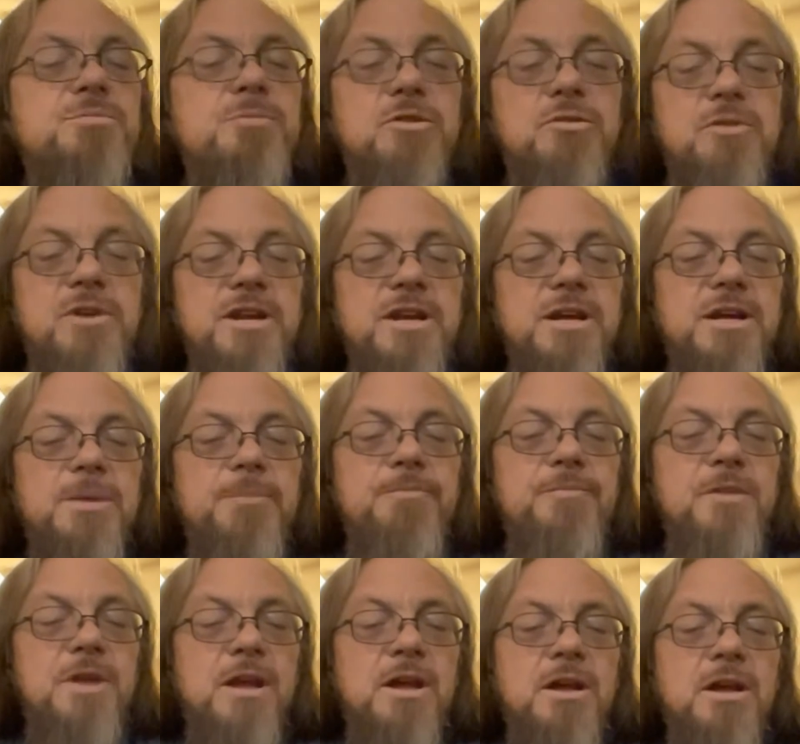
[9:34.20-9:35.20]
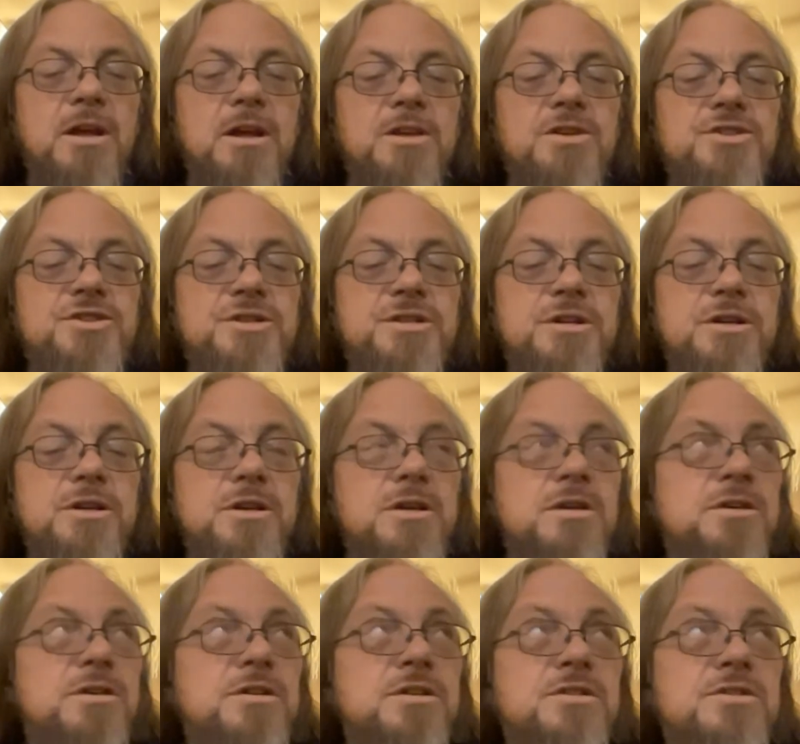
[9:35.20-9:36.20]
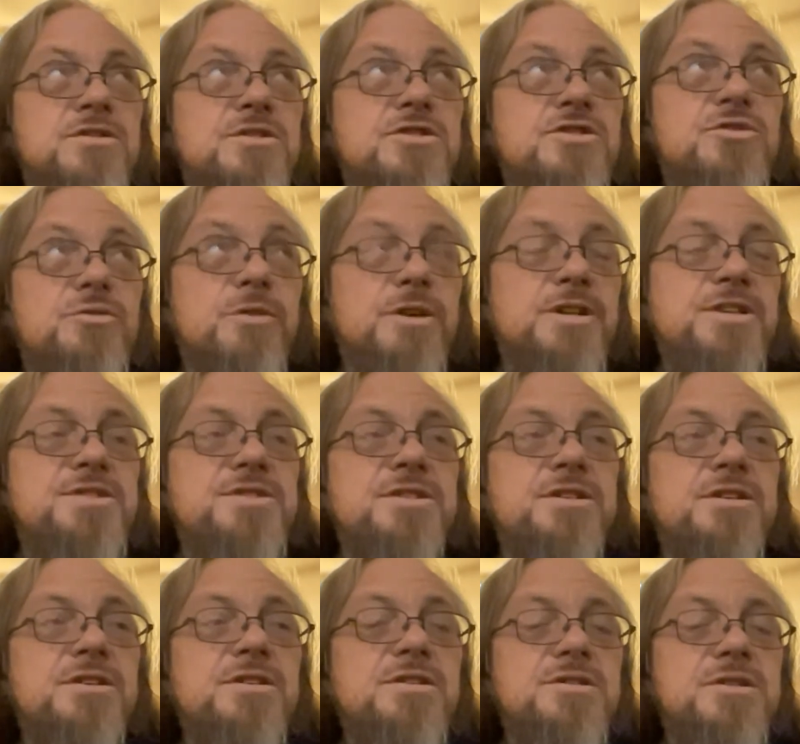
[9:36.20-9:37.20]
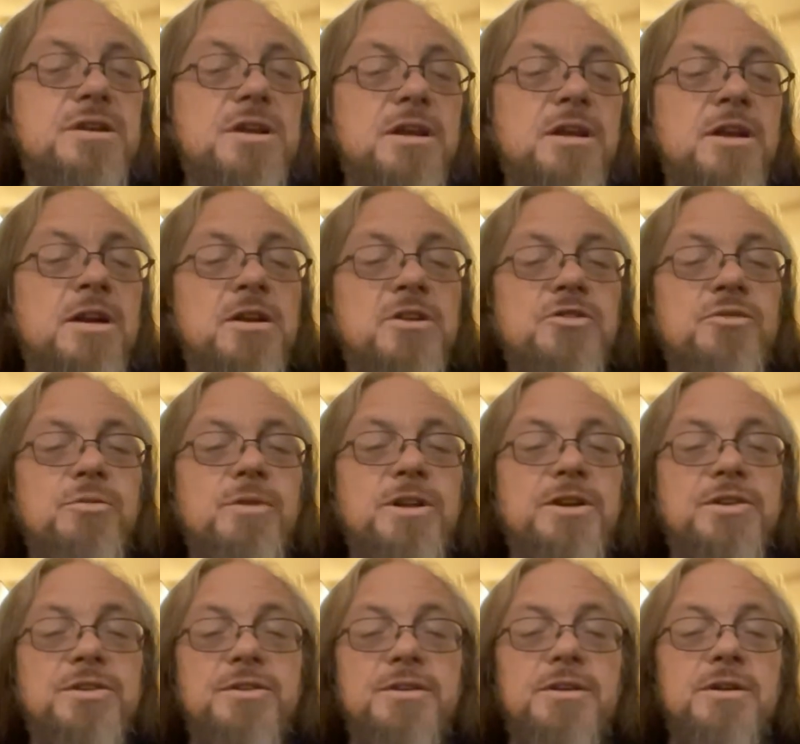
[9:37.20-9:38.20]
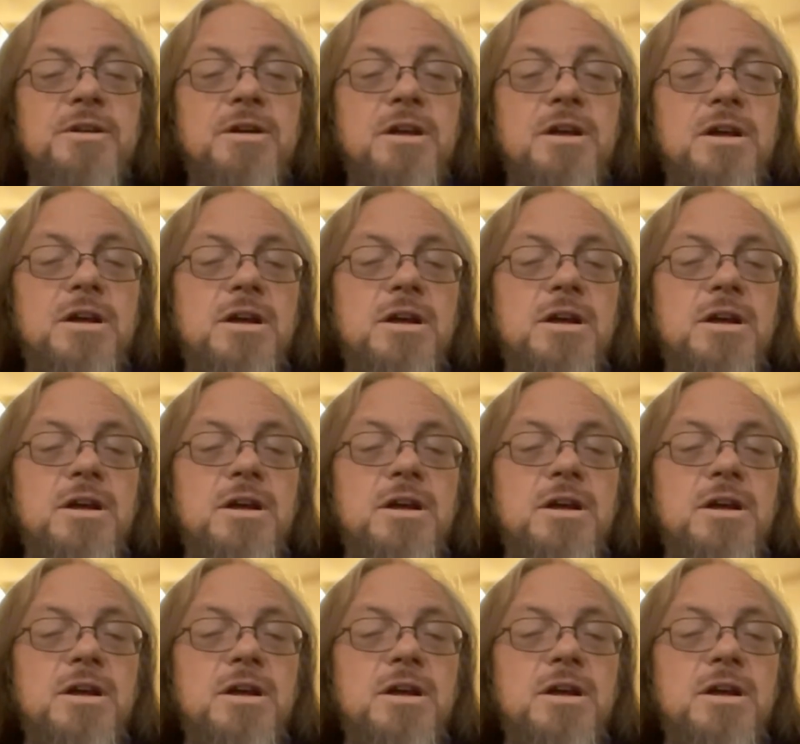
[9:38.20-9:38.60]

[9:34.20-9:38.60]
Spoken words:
is Maria, and she is 26 and a twin to